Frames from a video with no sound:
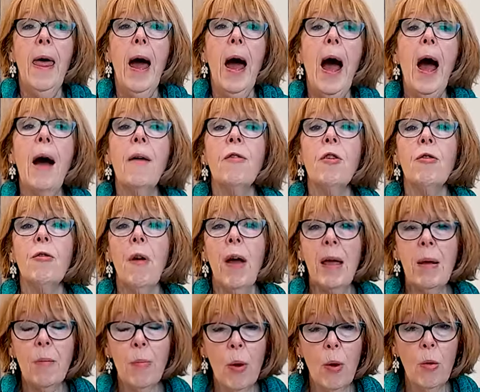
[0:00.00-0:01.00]
Have a
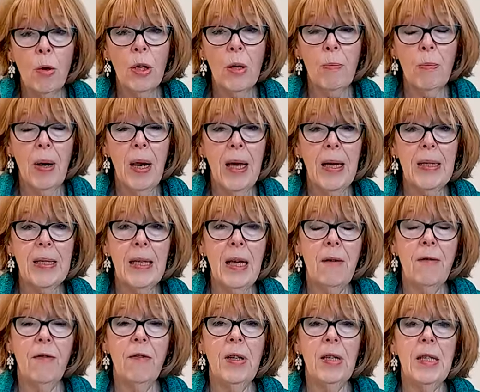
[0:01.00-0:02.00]
rainbow on a plate
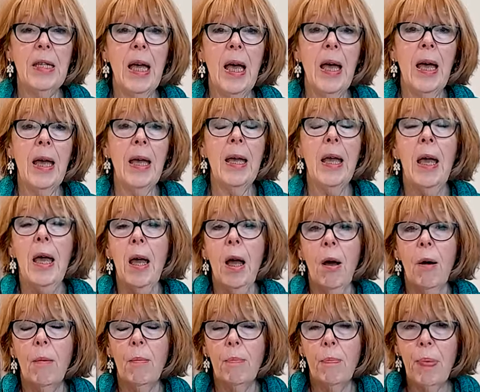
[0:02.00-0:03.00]
every day.
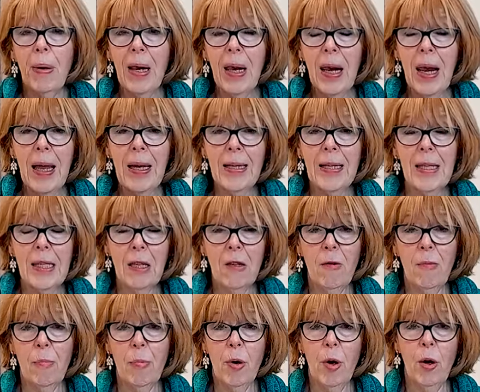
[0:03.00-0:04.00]
Plenty
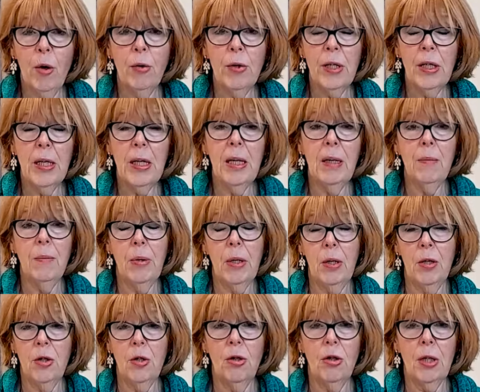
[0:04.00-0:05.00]
of protein
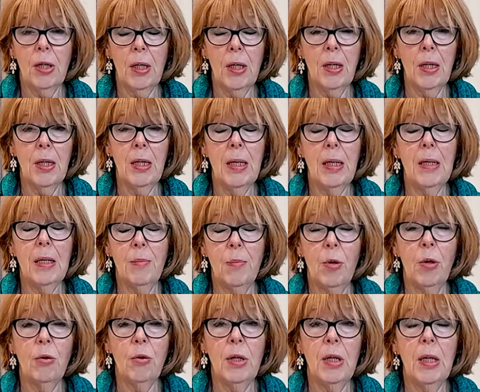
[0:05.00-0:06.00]
because your skin needs
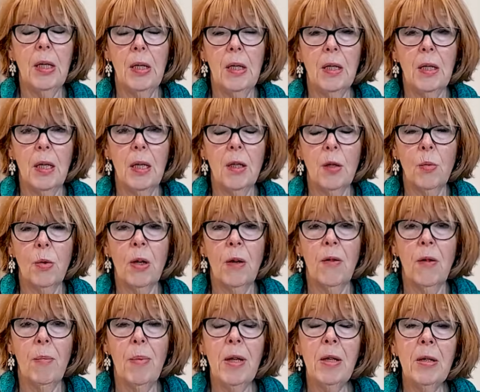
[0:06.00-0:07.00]
protein as, as one of
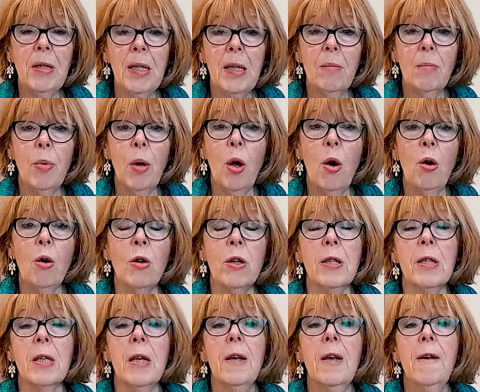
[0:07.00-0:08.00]
the building
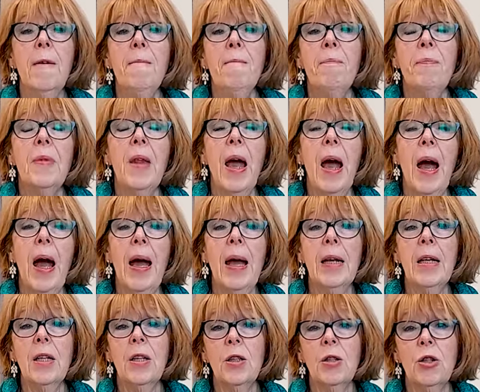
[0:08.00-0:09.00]
blocks
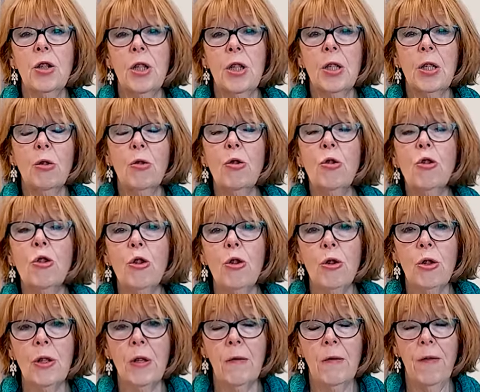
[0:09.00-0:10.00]
and just a
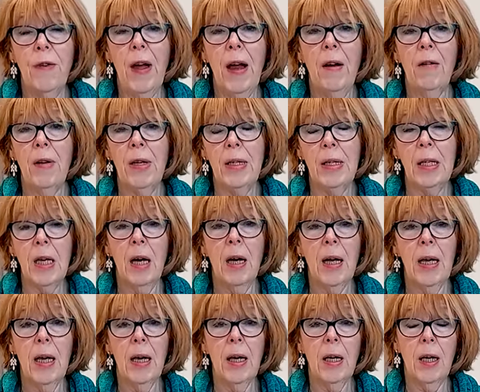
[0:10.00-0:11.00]
good varied
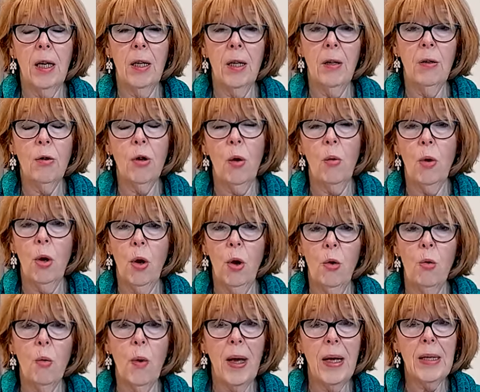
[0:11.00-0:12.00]
diet can go a
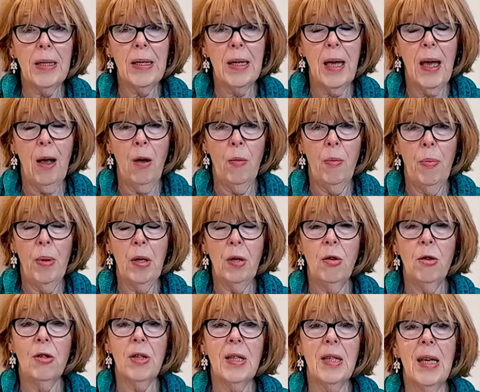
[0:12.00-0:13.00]
long way to helping
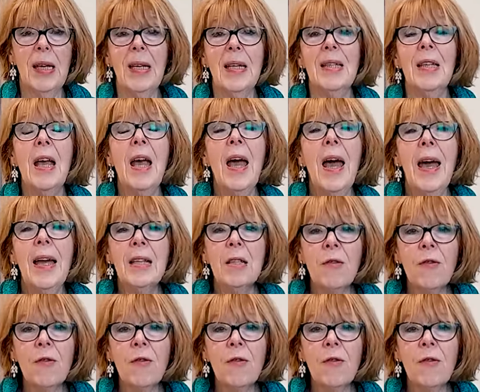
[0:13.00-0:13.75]
your skin it's it's